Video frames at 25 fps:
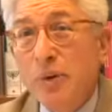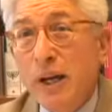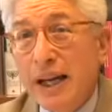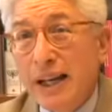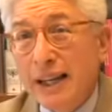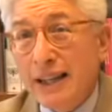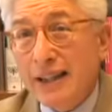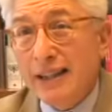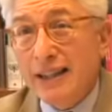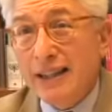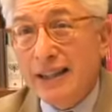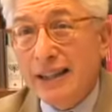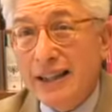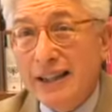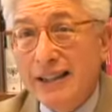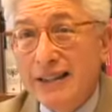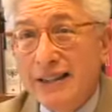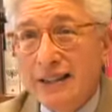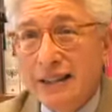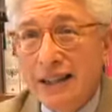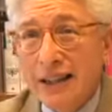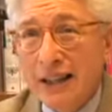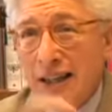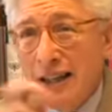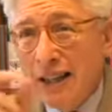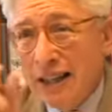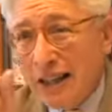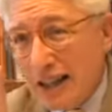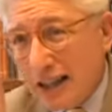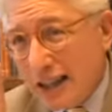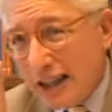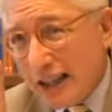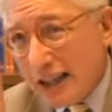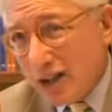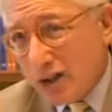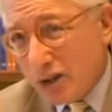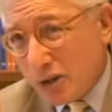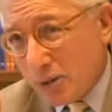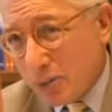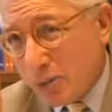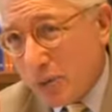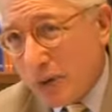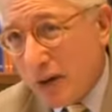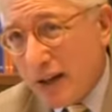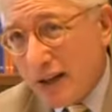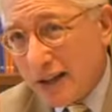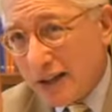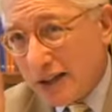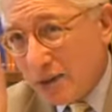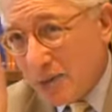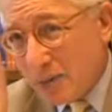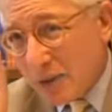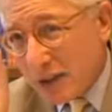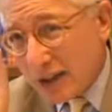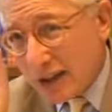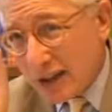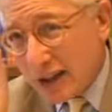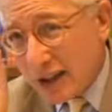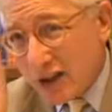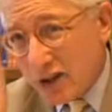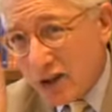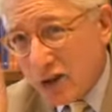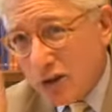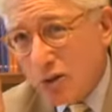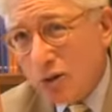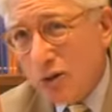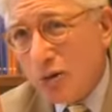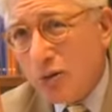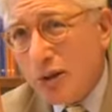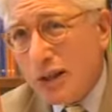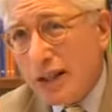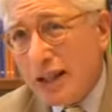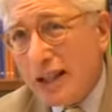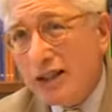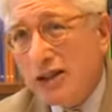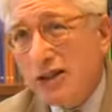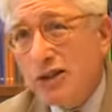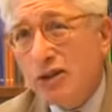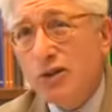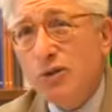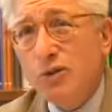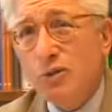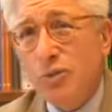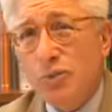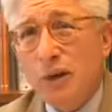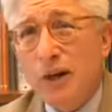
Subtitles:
paintings, each approximately 2 inches